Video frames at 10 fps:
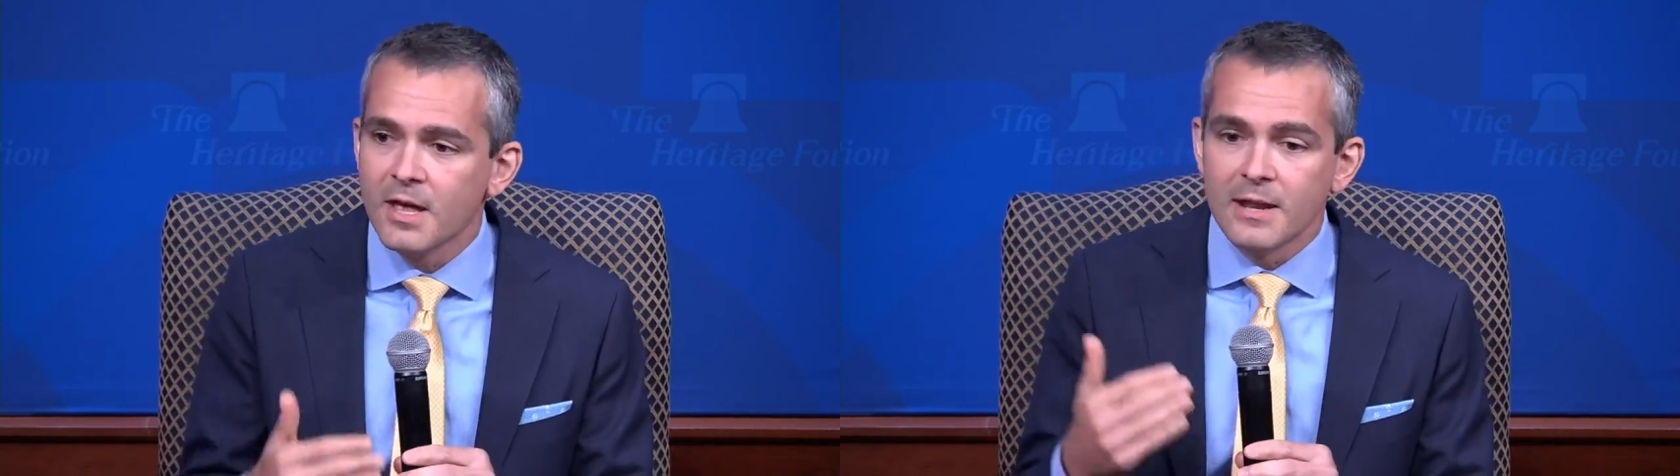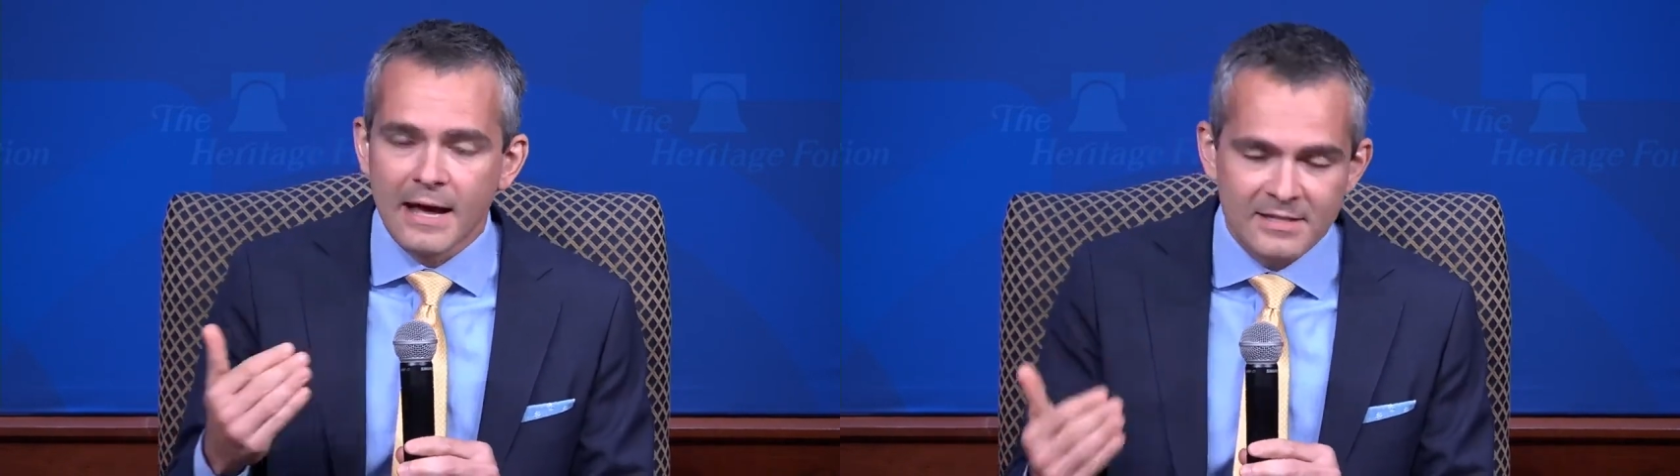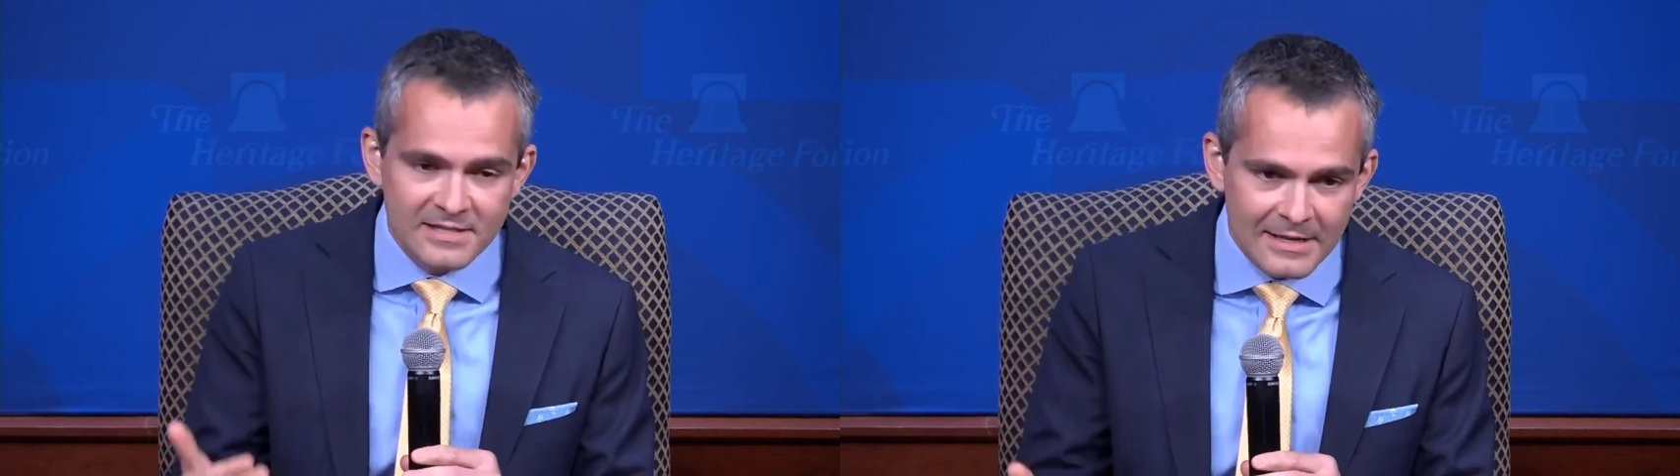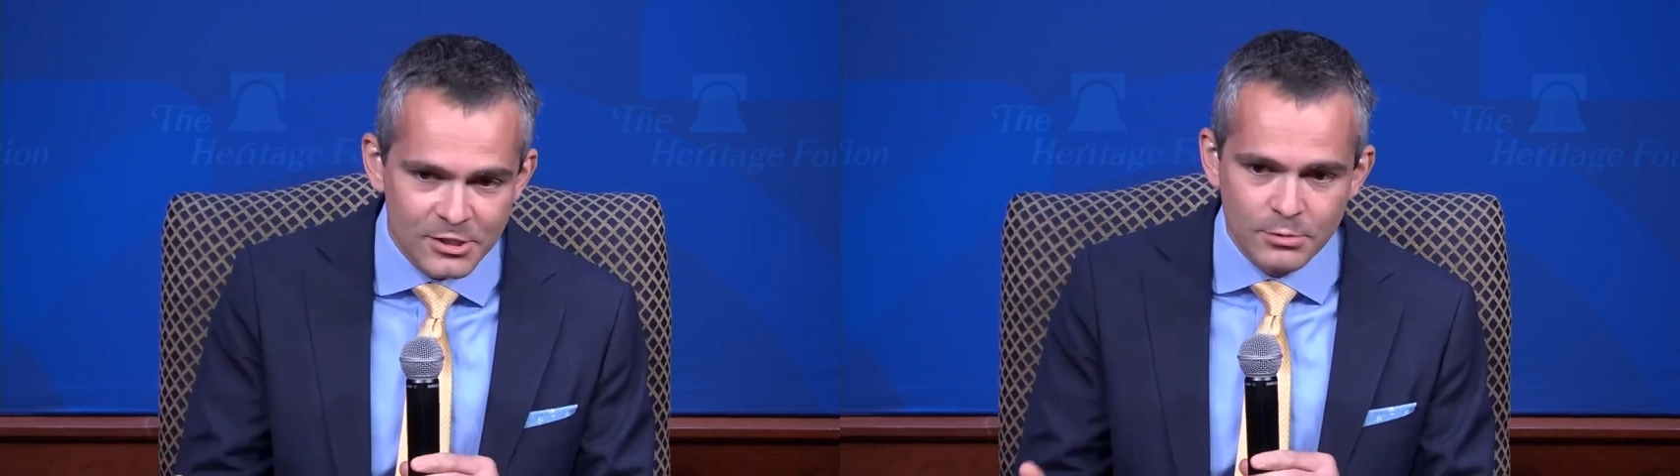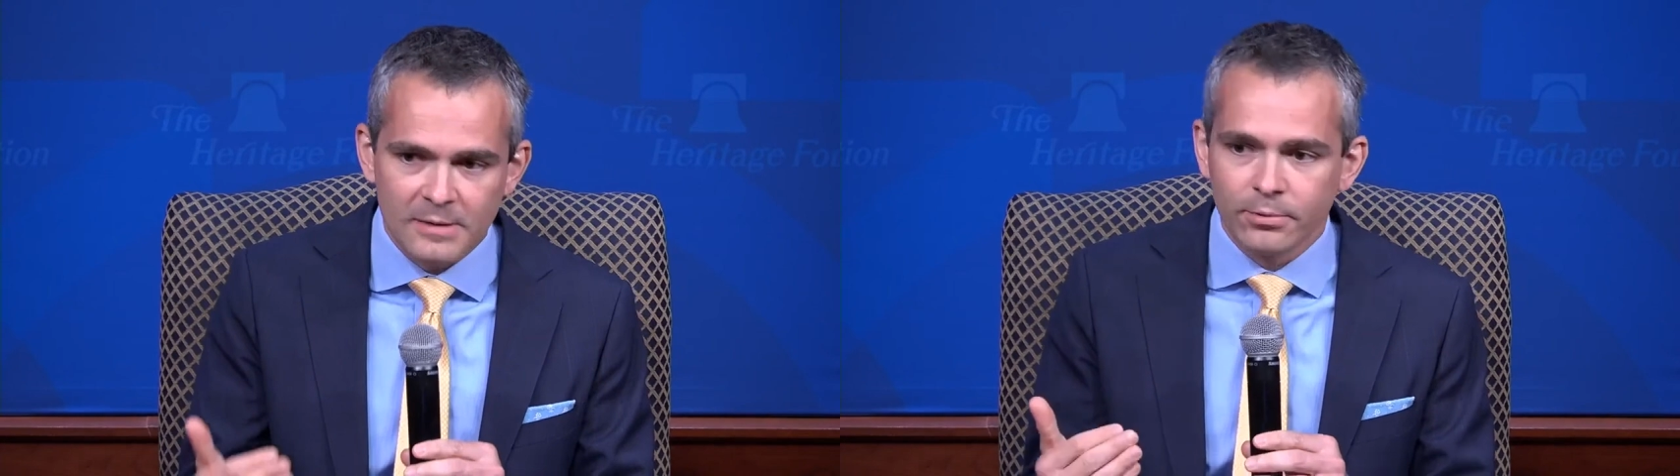not
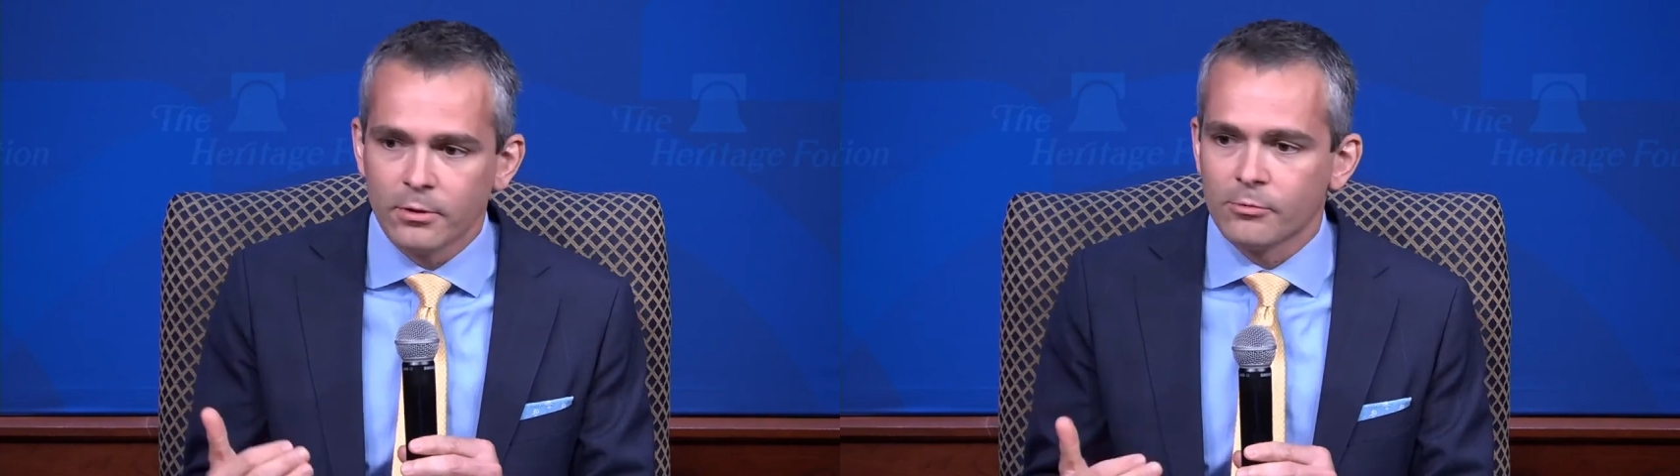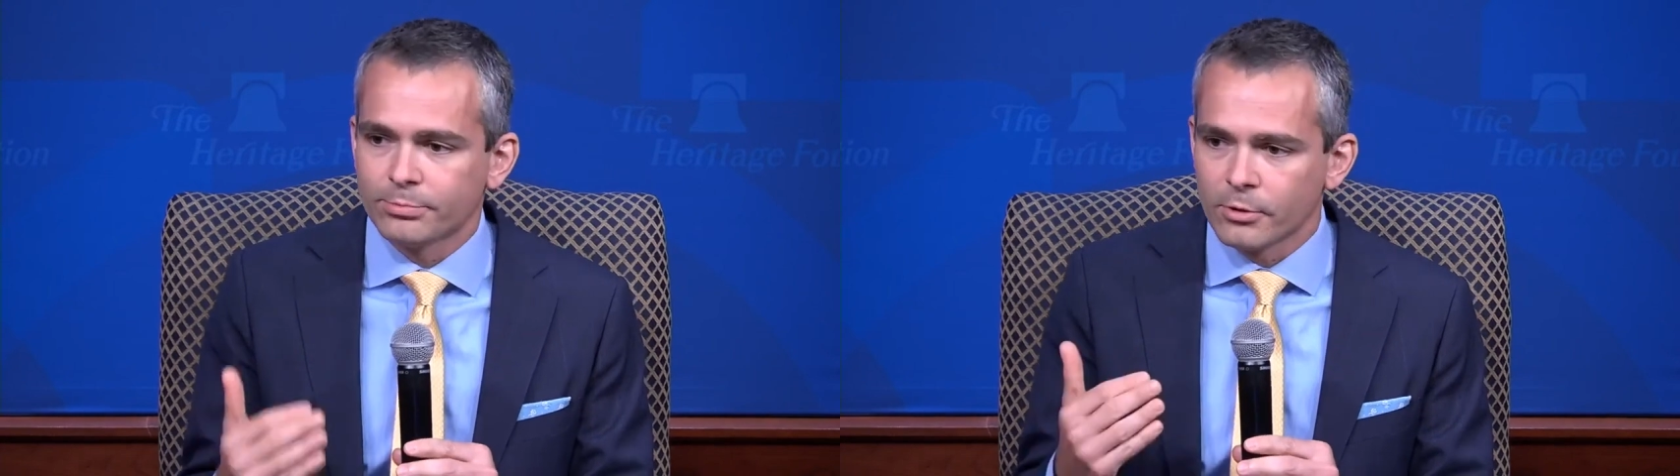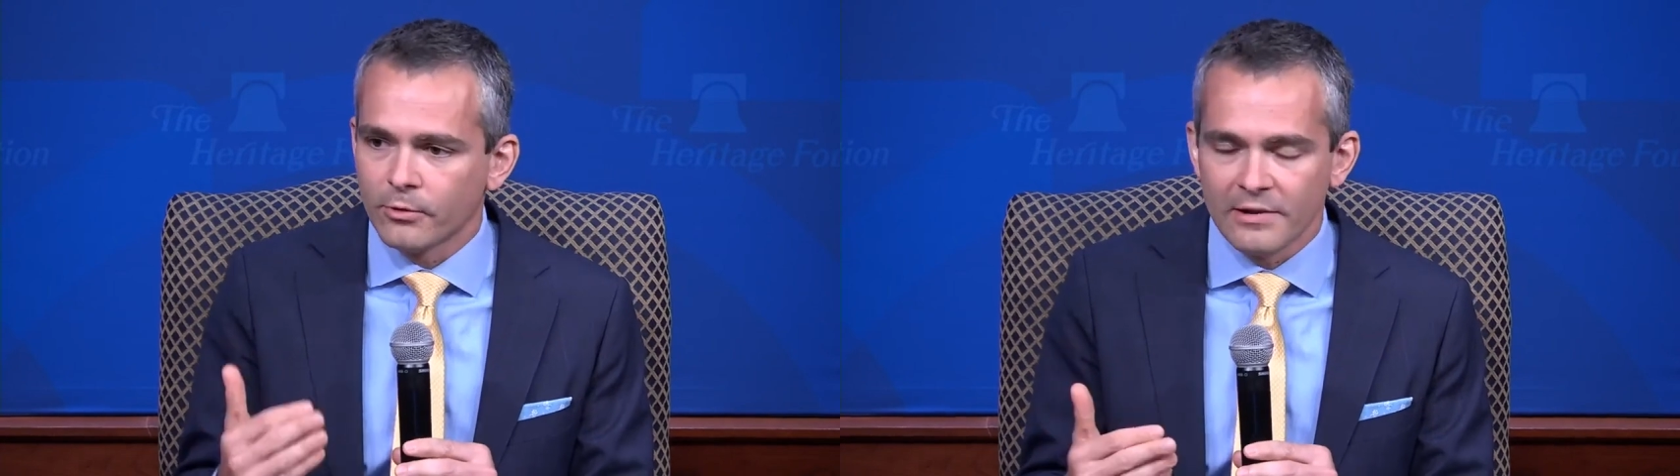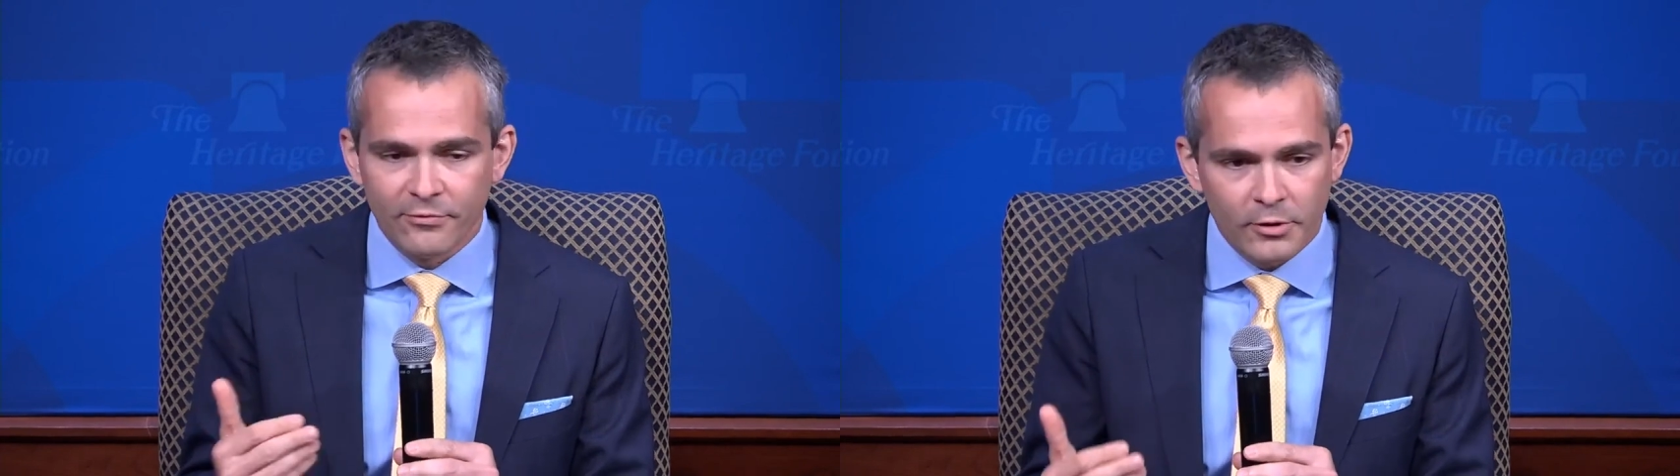censoring pro-life